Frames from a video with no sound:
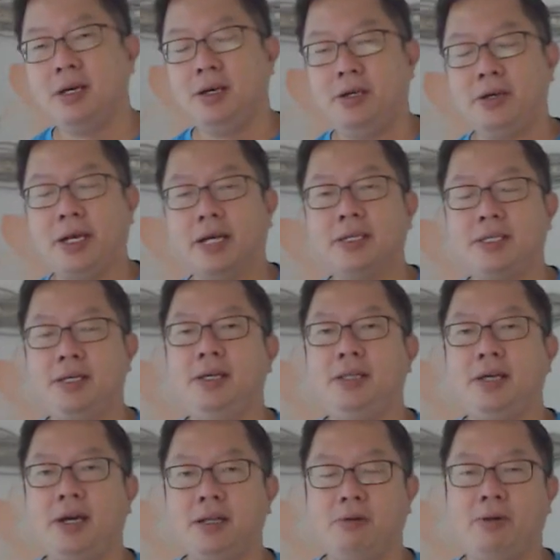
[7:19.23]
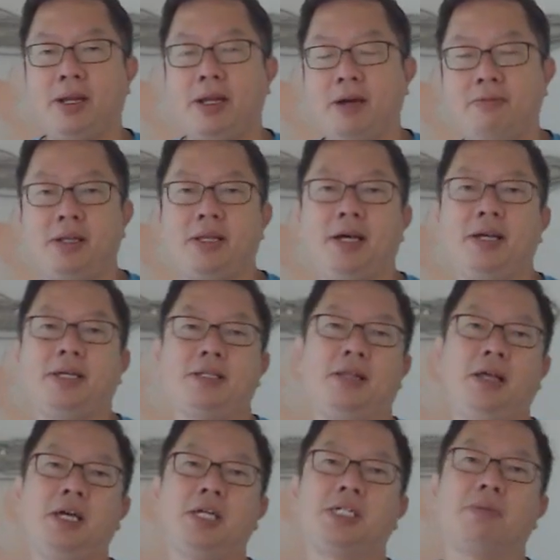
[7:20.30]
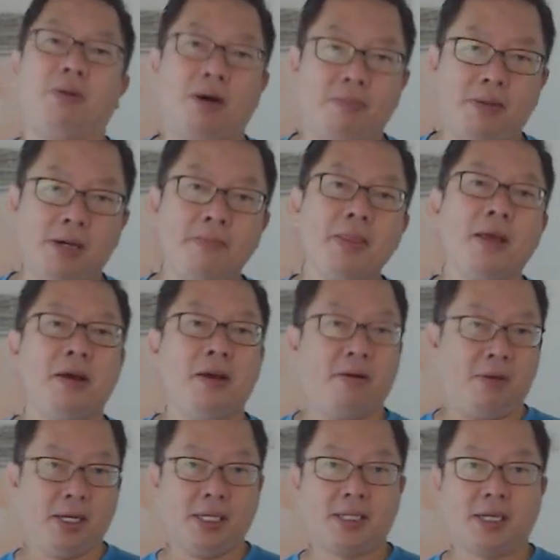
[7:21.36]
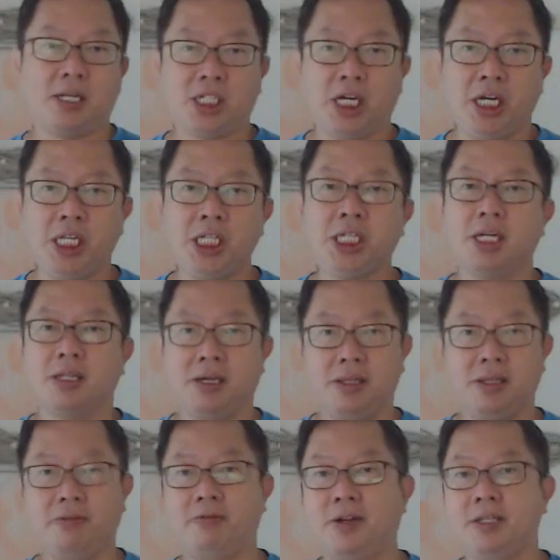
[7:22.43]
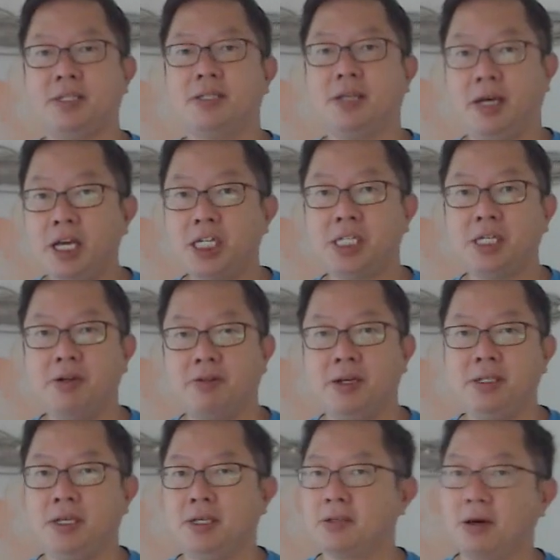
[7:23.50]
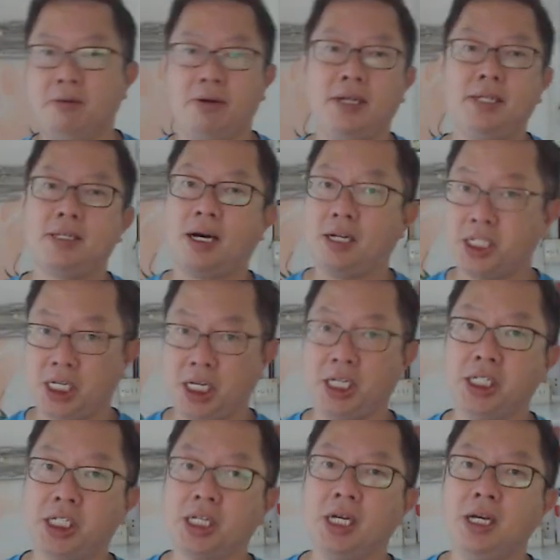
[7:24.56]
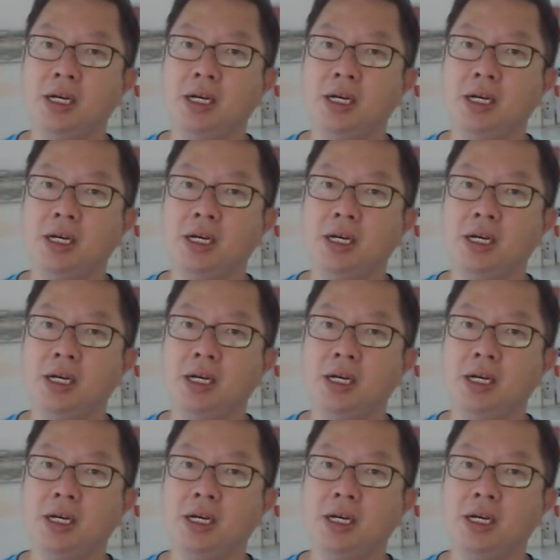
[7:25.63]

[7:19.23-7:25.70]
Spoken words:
You can see that whenever there is an age problem, what is unchanged? The difference. The age difference is always unchanged.